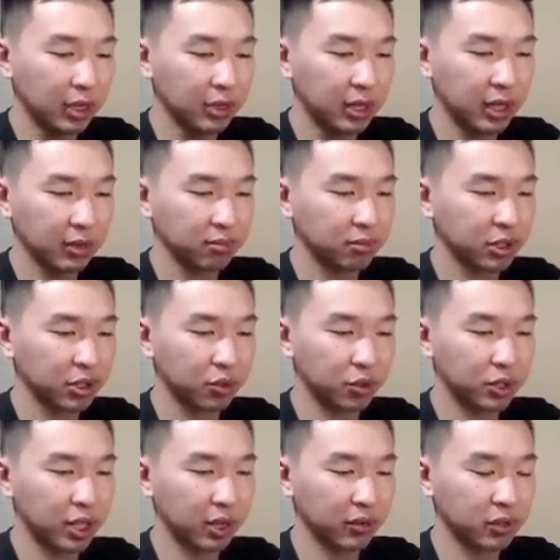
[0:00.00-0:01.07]
yeah, just cool
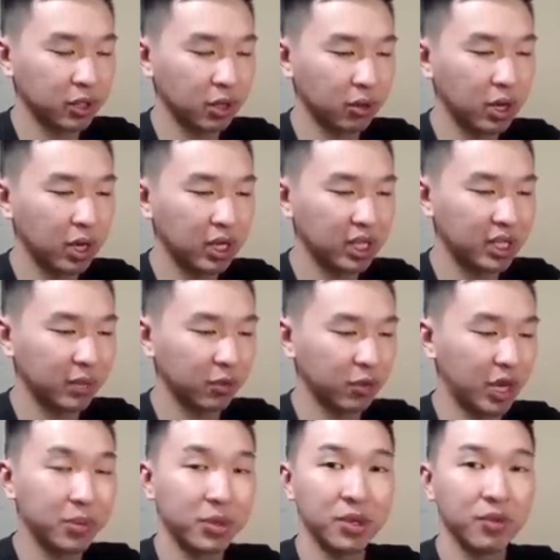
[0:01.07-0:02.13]
stuff. So these come in
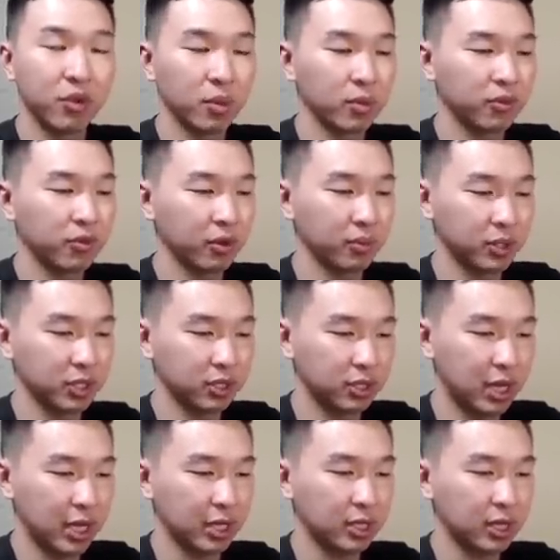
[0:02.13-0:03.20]
redemption form from
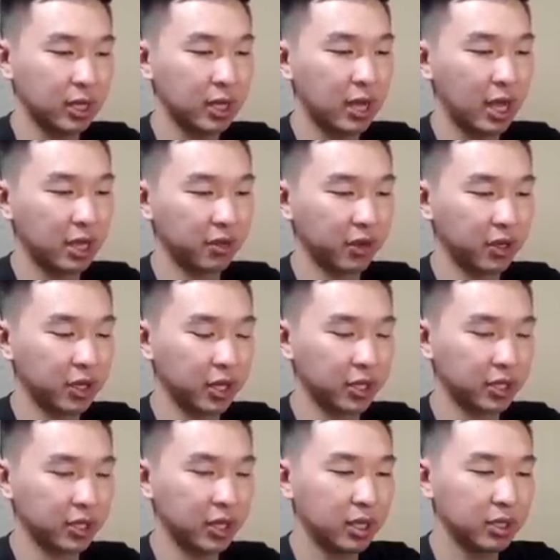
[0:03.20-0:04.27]
Select, and they're very
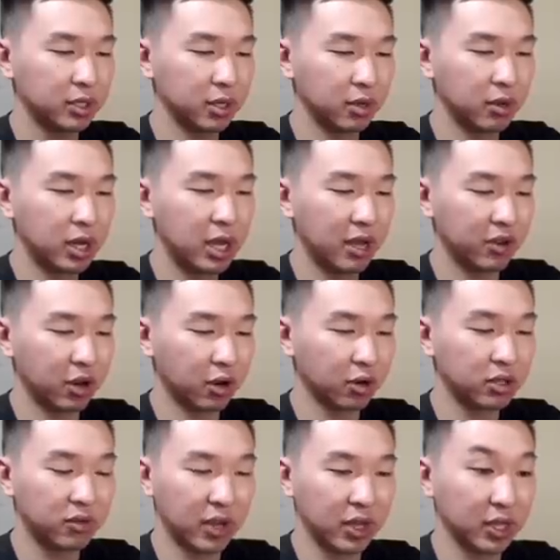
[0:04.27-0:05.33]
nice. So if you're a
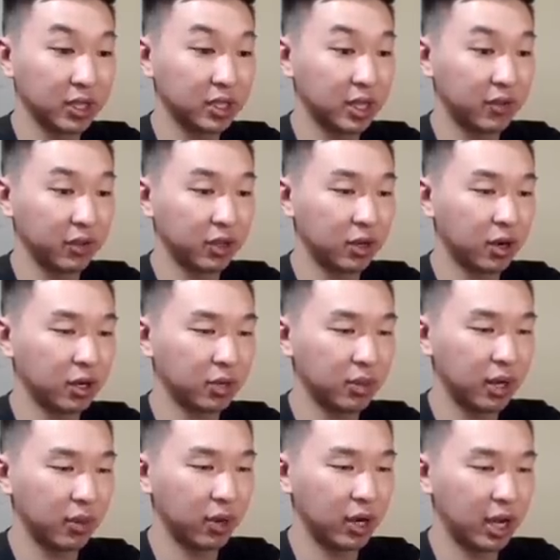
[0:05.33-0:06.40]
Hurts fan, this is definitely a card you
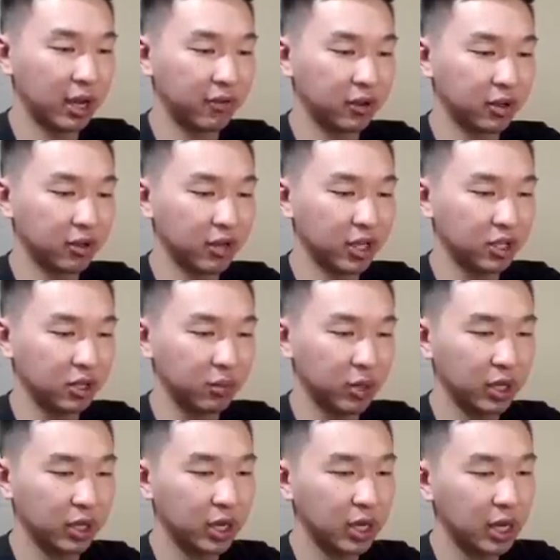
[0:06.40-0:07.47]
probably want to have for your collection.
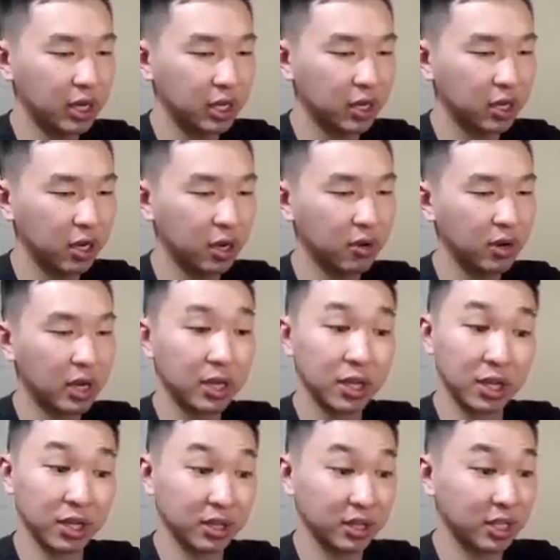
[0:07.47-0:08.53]
But there you go.
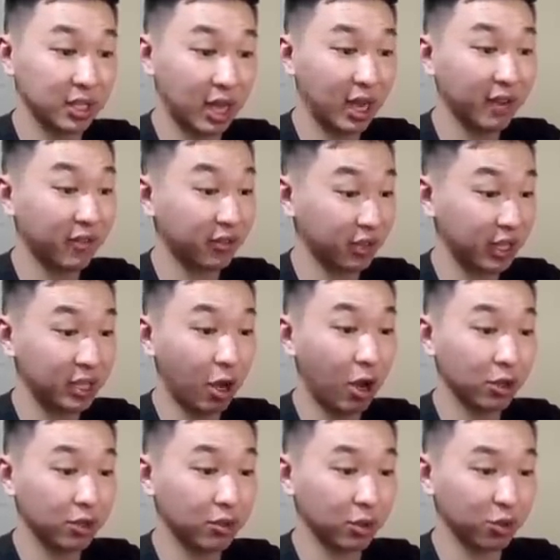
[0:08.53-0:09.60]
The design for these
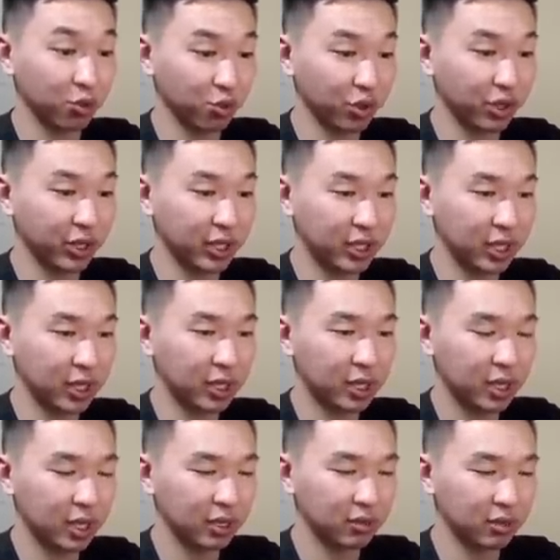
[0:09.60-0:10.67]
also looks really sick.
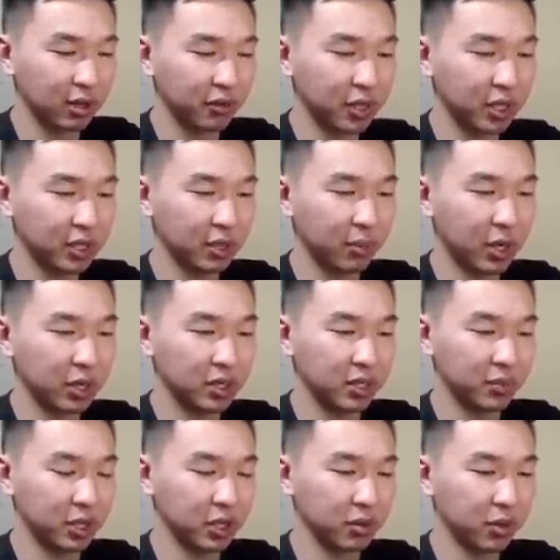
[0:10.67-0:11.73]
Love these compared to some
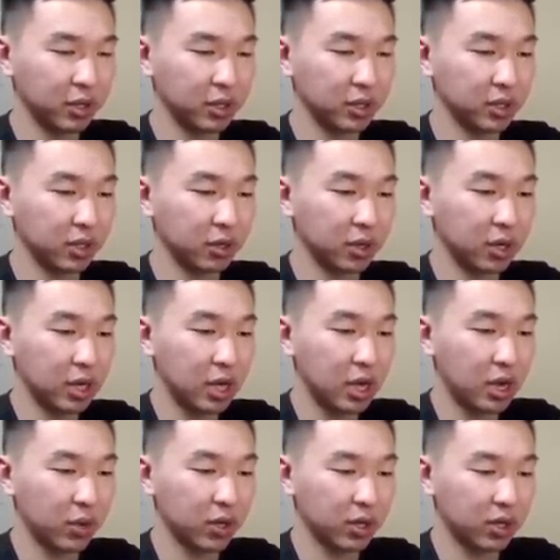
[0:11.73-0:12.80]
of the other ones. So
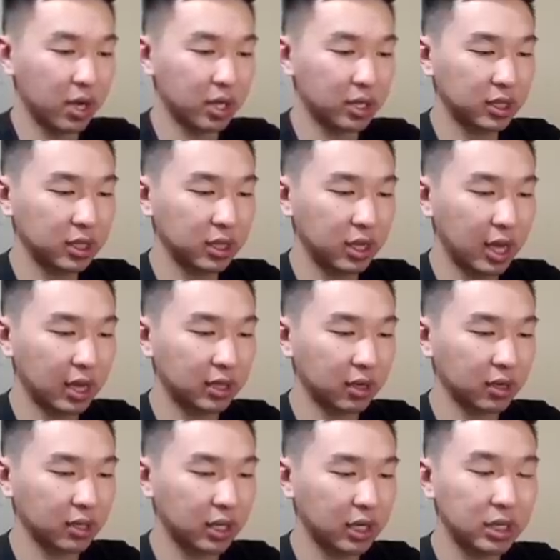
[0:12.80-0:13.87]
what are your thoughts?
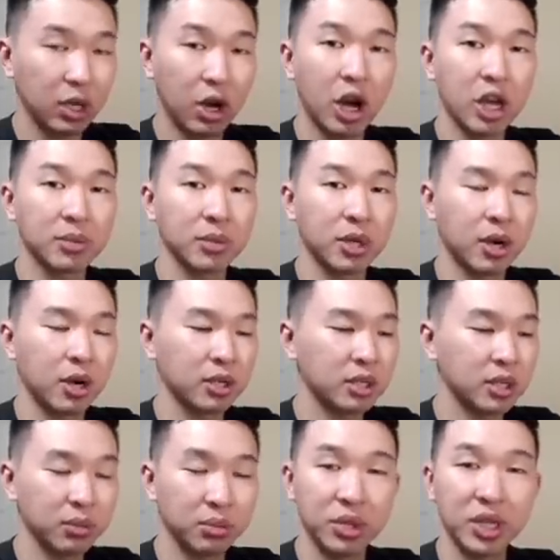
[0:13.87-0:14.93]
XRCs, awesome cards.
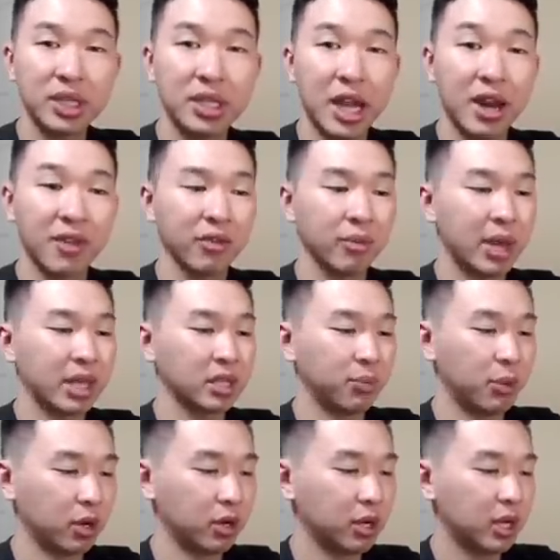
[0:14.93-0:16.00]
Please add them for
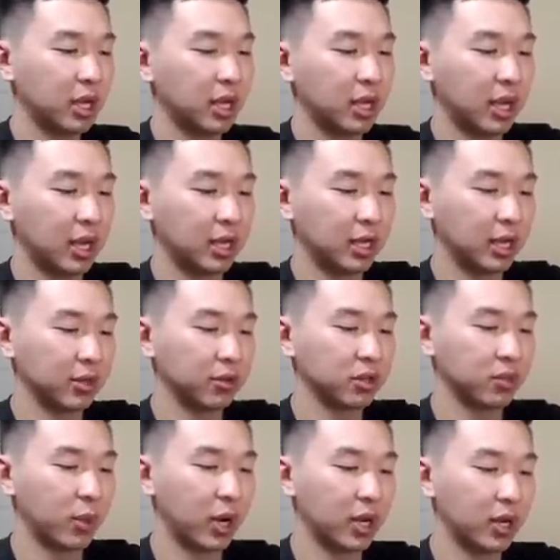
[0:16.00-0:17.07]
basketball. And yeah, those are
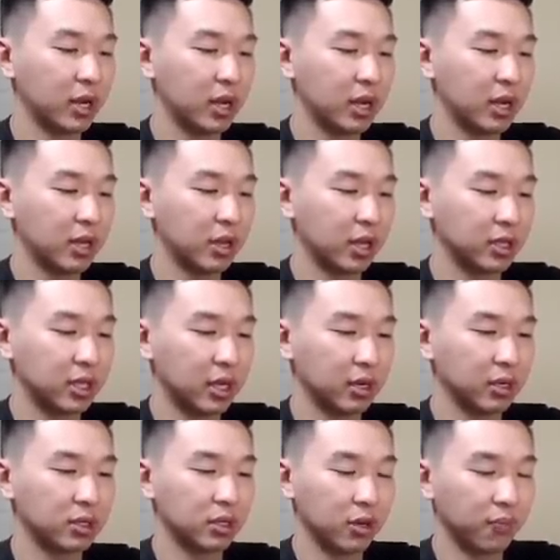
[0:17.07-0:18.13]
my thoughts there.
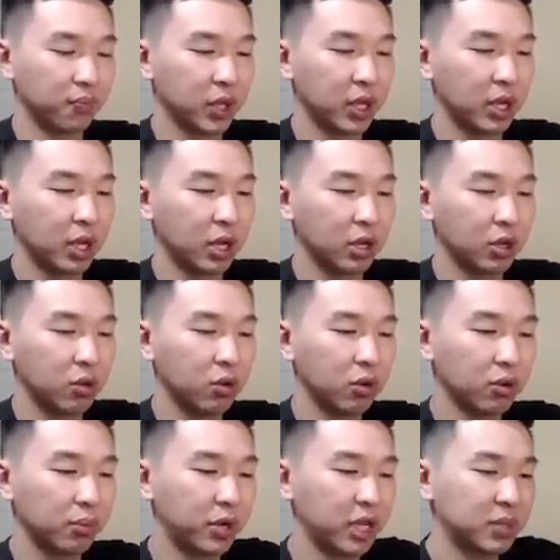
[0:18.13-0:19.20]
So cool
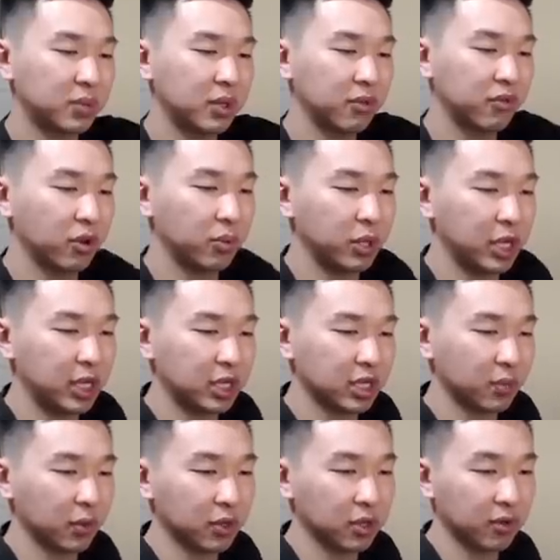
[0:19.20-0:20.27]
replacement from Panini's
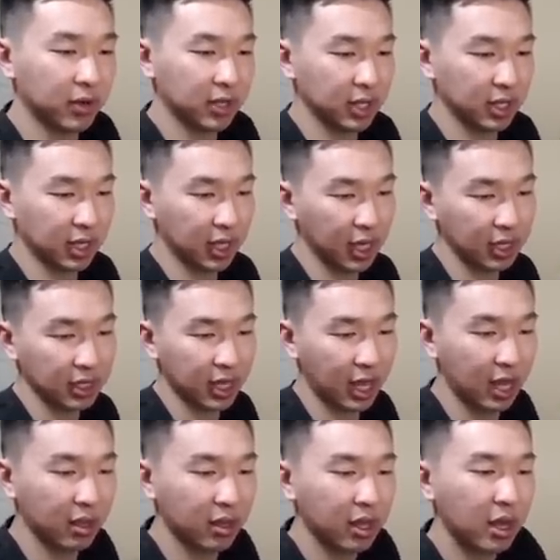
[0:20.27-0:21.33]
customer service in the case
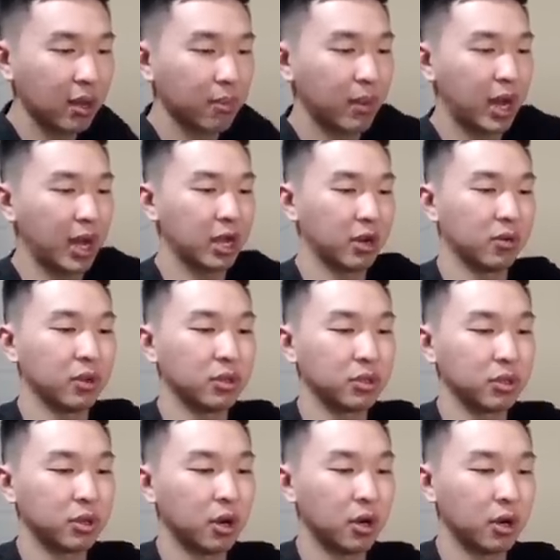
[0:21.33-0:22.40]
that my
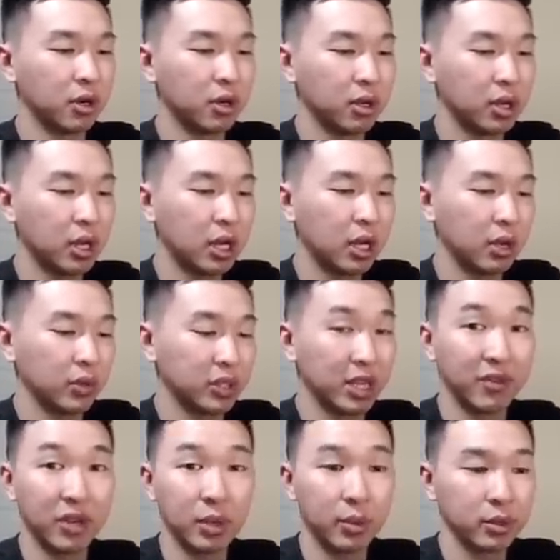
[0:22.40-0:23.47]
initial card was not
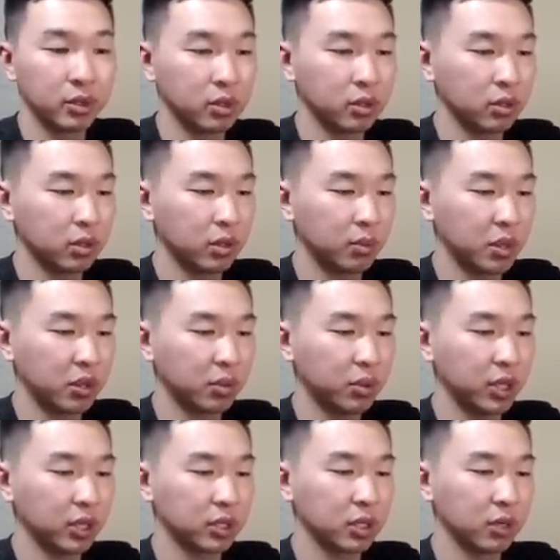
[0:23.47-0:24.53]
available to be
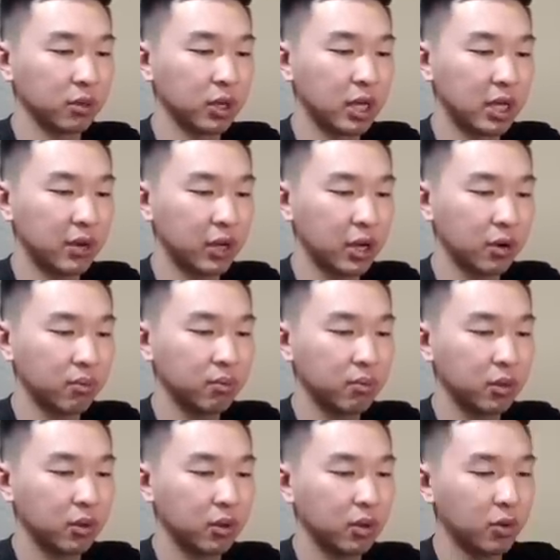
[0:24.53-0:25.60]
replaced. So there we go.
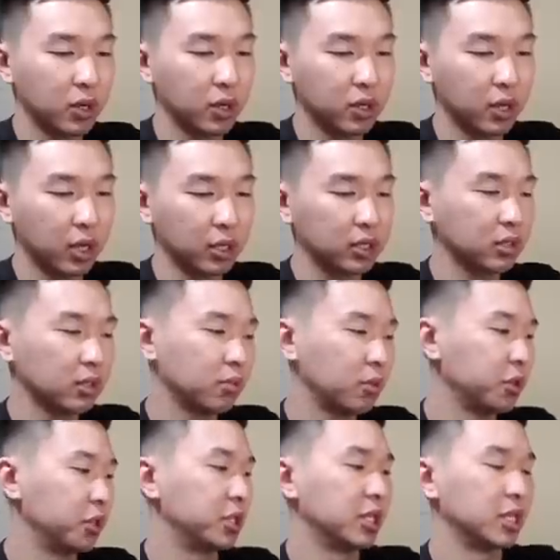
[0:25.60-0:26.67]
What are your thoughts?
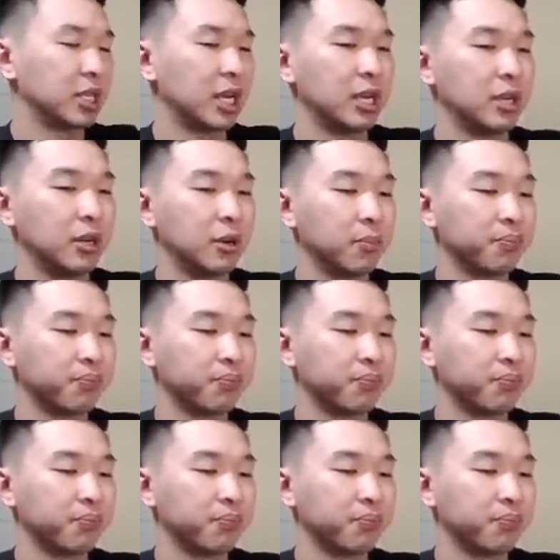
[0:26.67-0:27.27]
Put this to the side here.